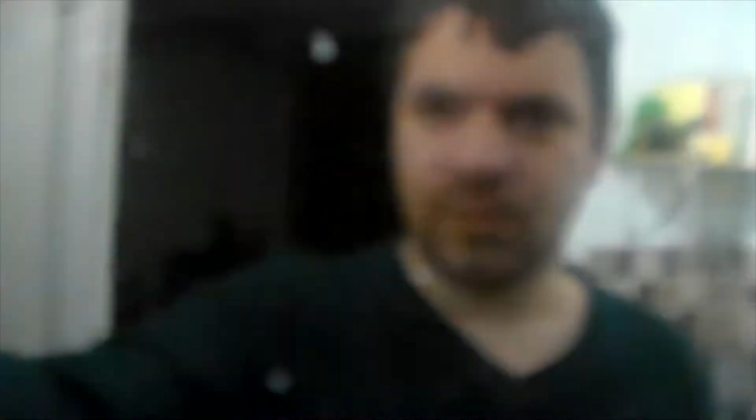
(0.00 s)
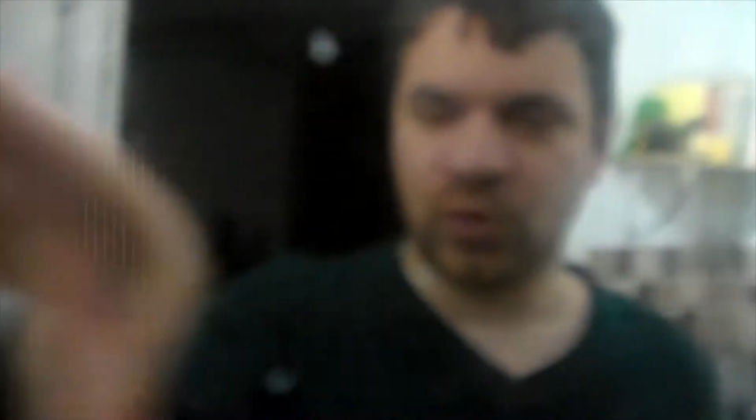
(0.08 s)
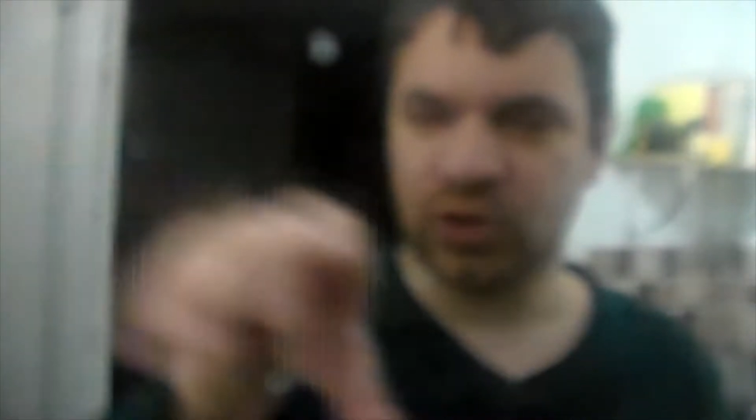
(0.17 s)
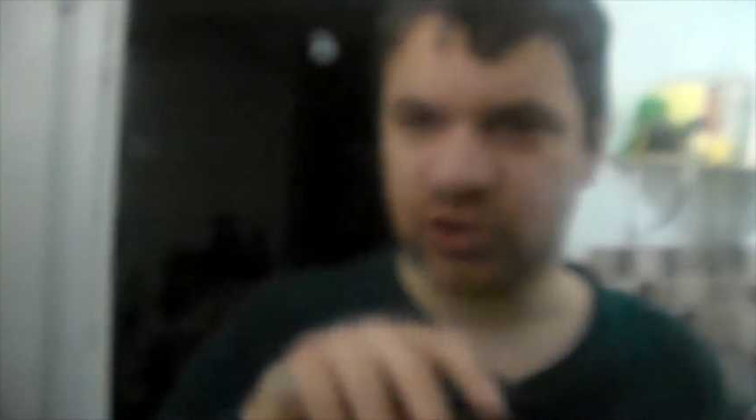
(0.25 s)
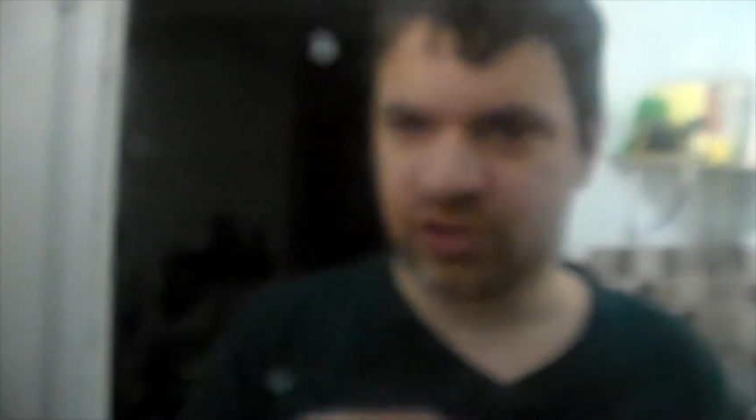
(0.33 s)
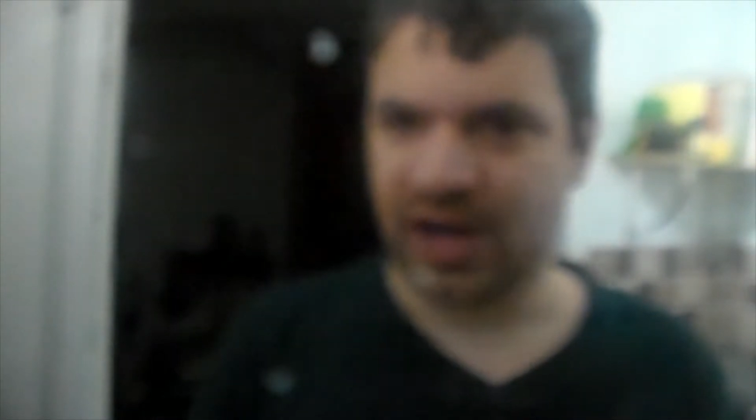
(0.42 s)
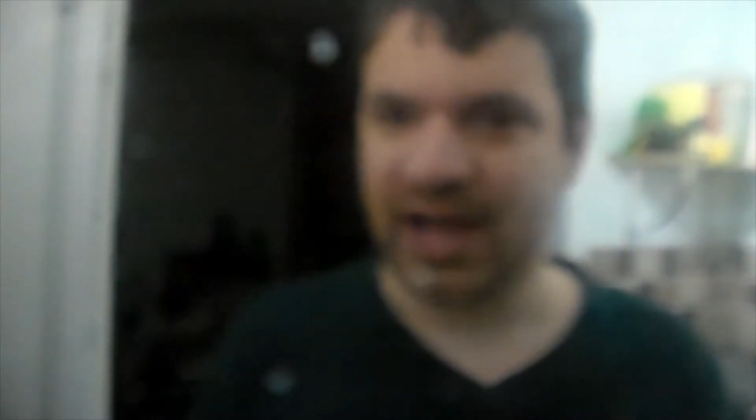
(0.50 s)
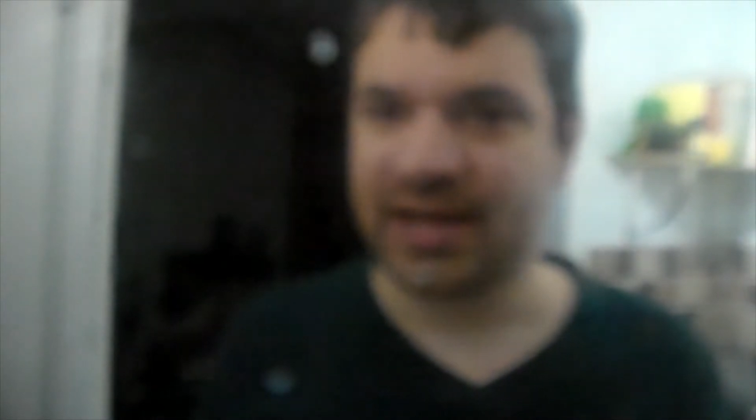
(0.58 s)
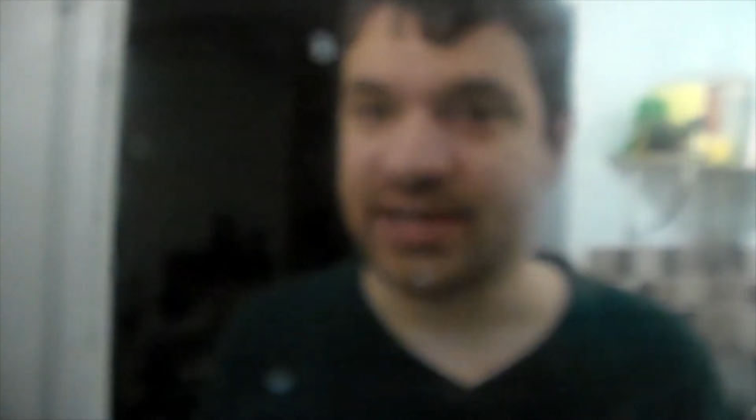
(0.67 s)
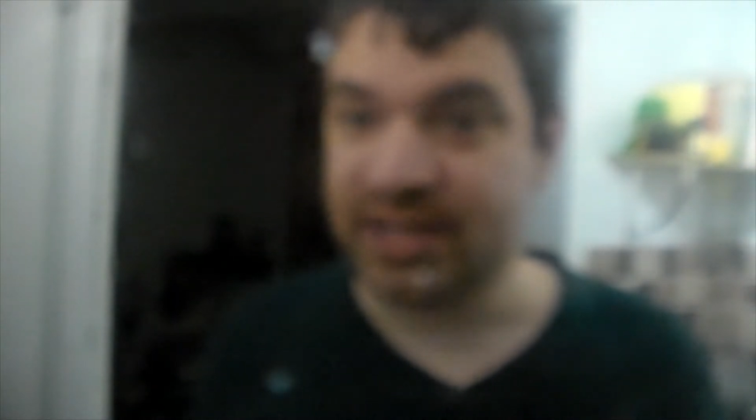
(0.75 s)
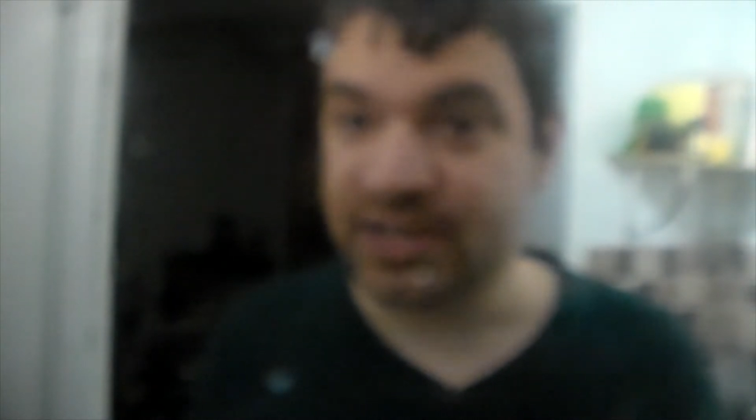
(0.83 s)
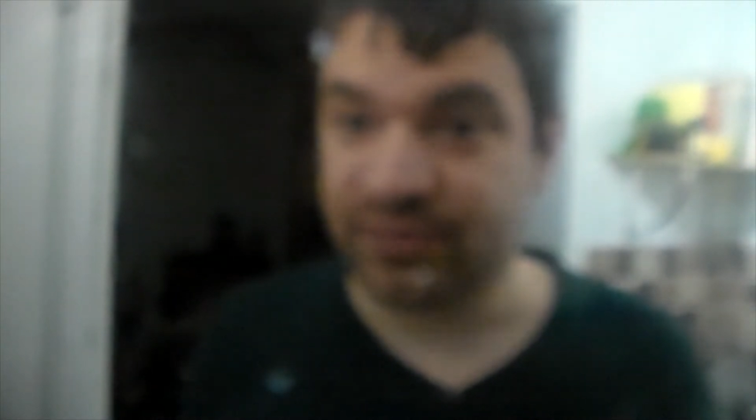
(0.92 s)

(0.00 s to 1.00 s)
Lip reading: We'll try it neat